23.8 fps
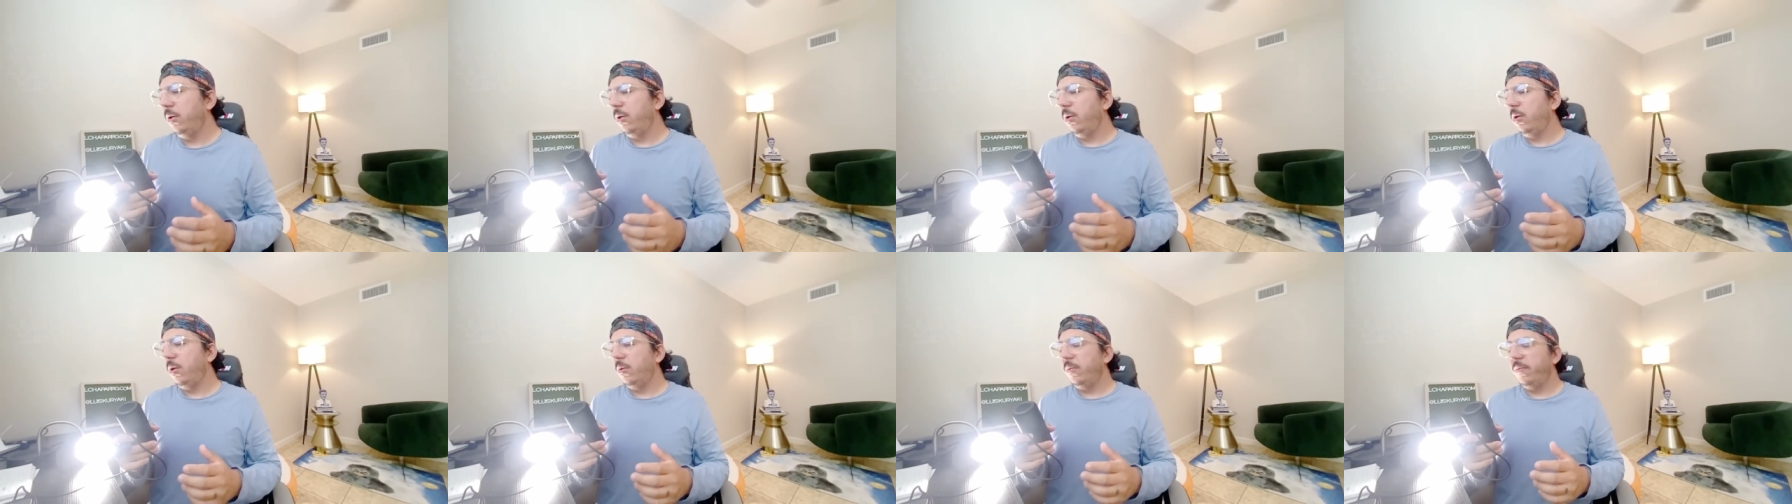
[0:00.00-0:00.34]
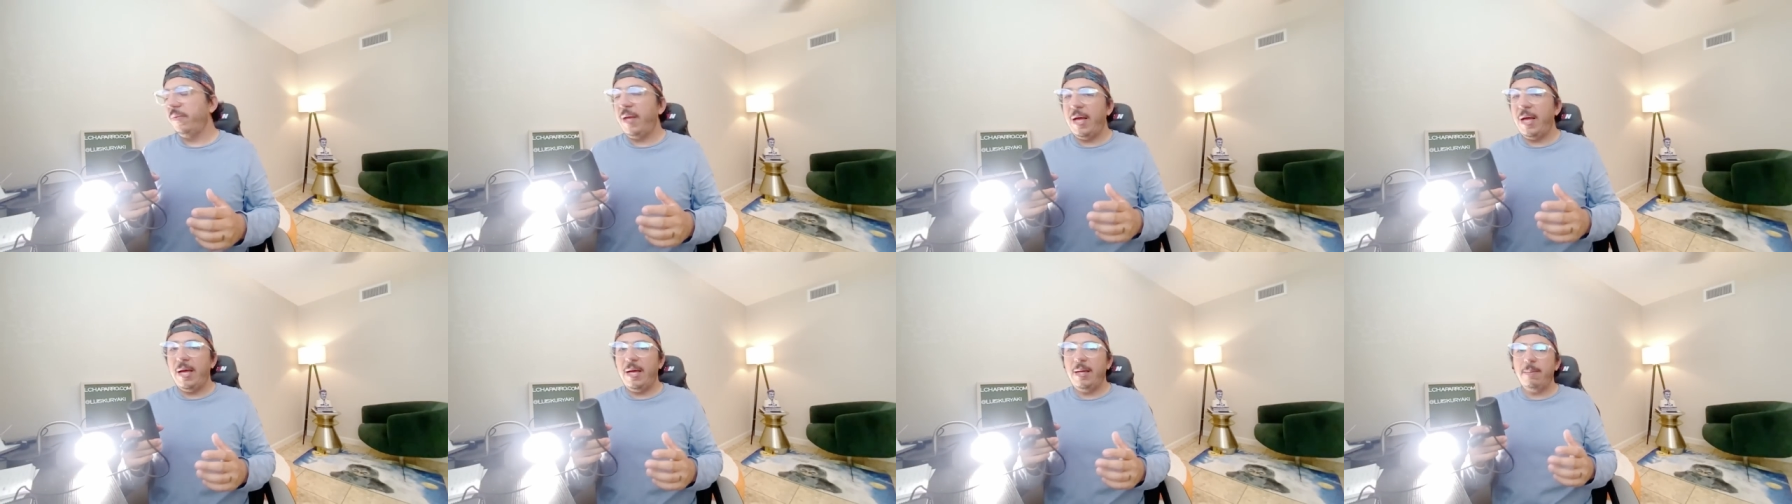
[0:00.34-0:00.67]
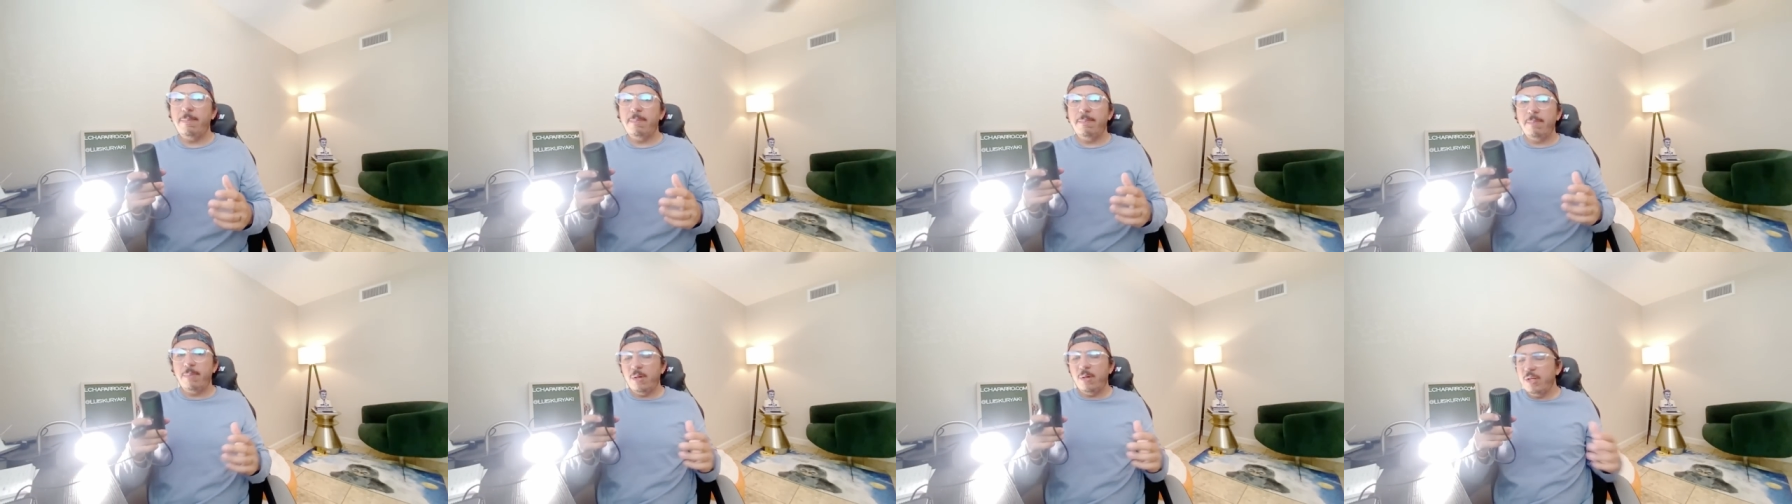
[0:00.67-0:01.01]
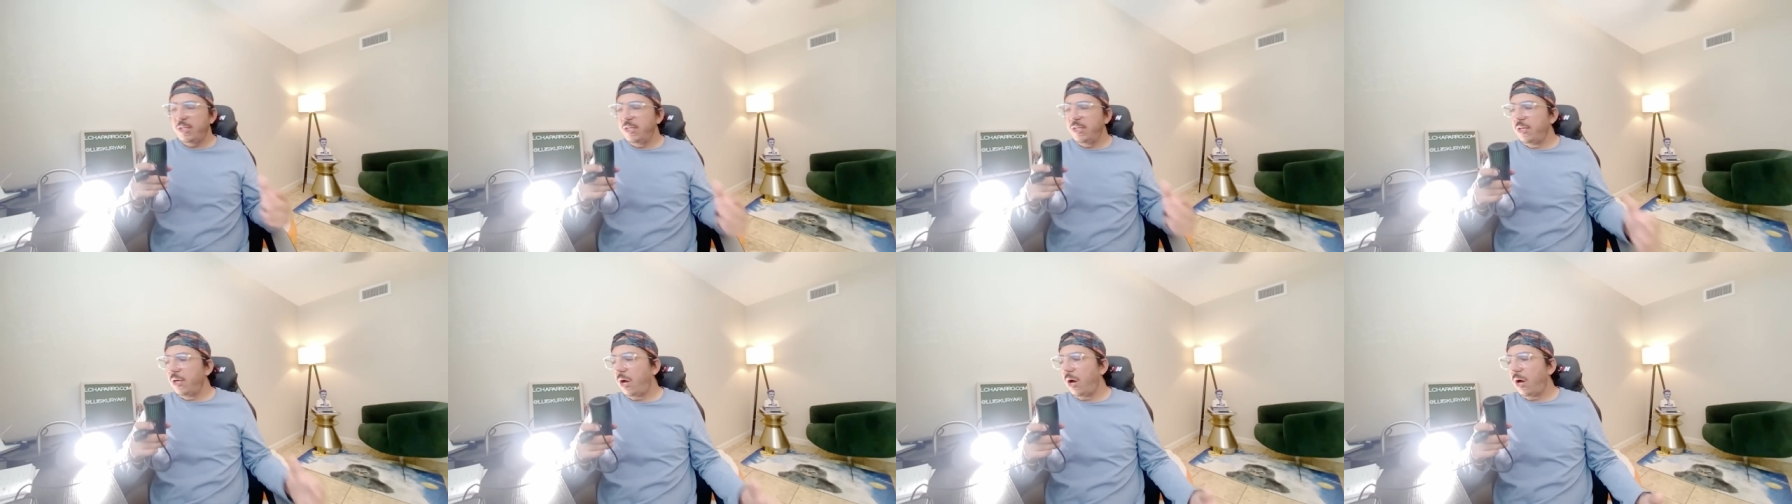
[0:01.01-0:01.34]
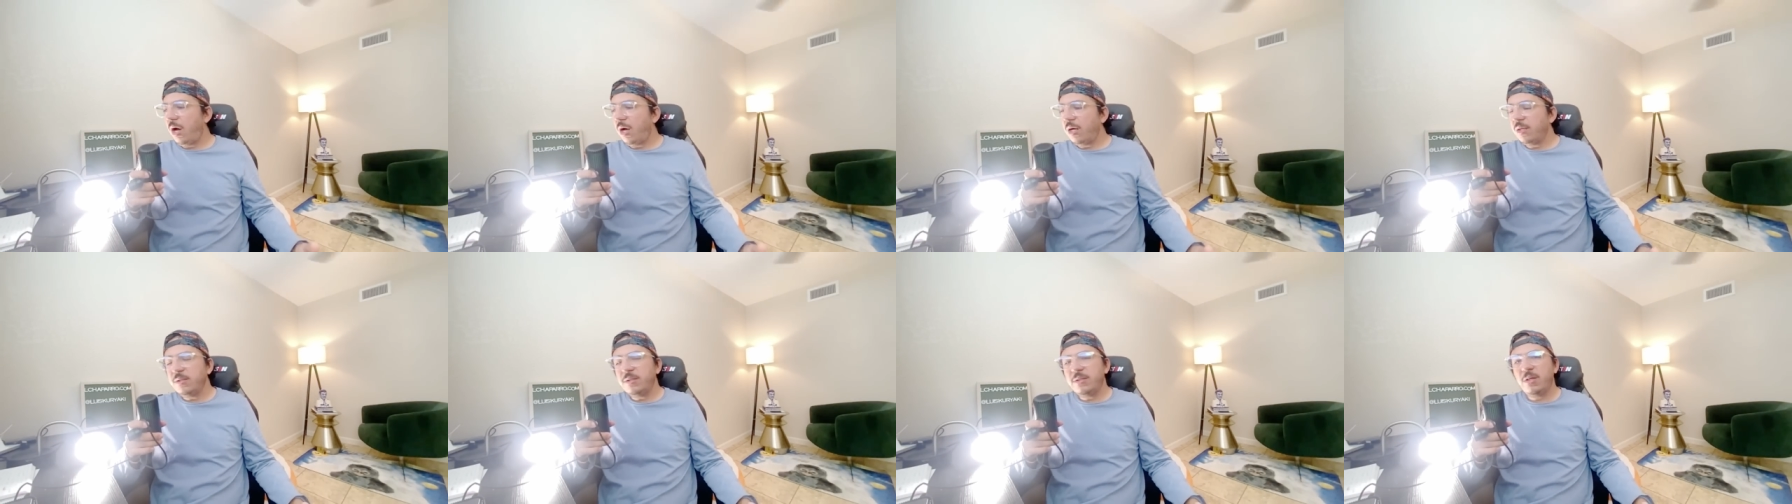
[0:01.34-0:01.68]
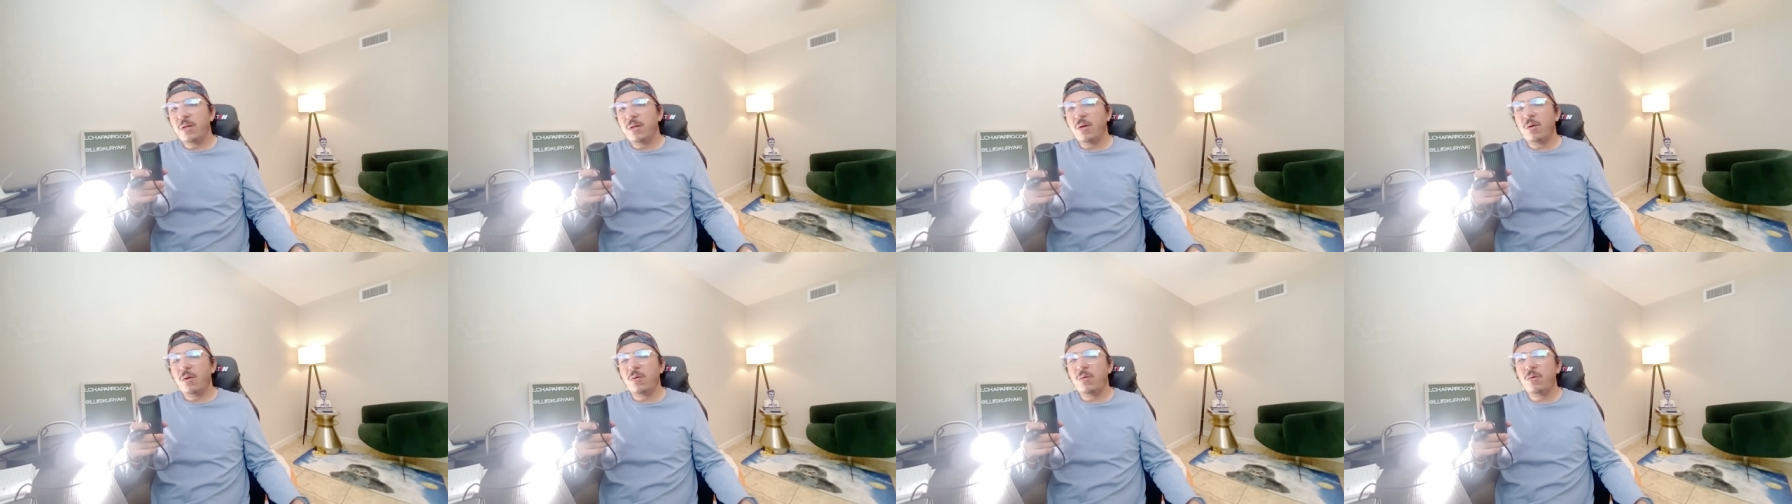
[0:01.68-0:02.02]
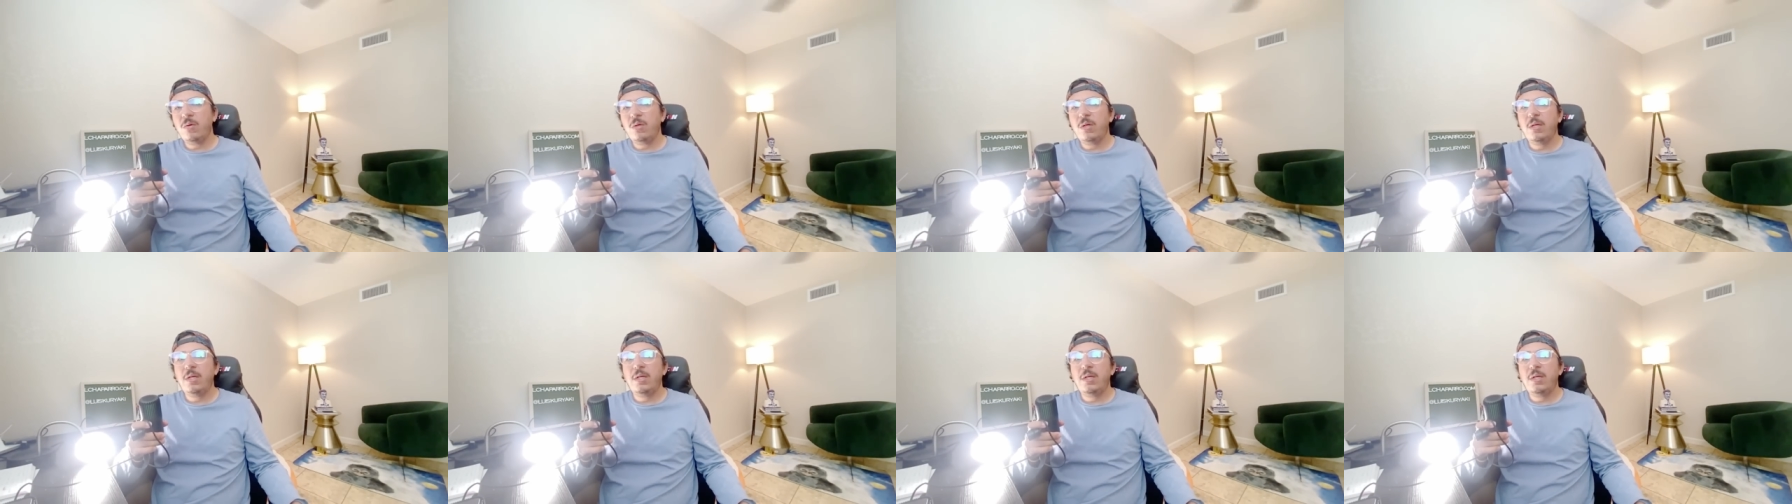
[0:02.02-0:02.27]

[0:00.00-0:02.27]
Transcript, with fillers: of that, but he also